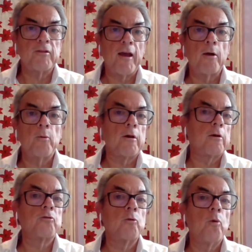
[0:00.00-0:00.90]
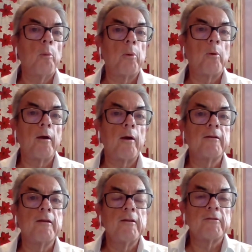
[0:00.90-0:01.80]
how we're going to operate,
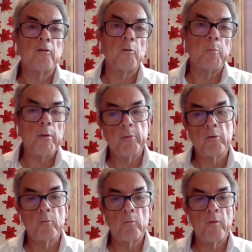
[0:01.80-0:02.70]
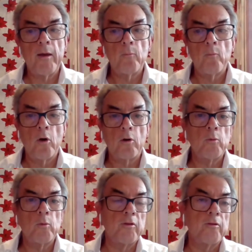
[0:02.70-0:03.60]
so that people can then work
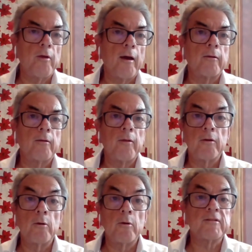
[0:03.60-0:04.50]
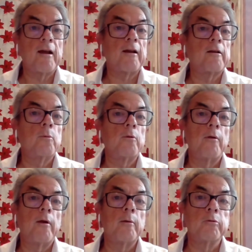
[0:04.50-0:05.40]
within that and they know exactly what
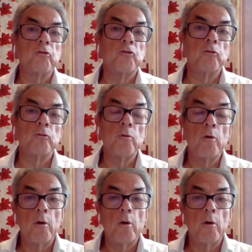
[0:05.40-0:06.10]
they're able to do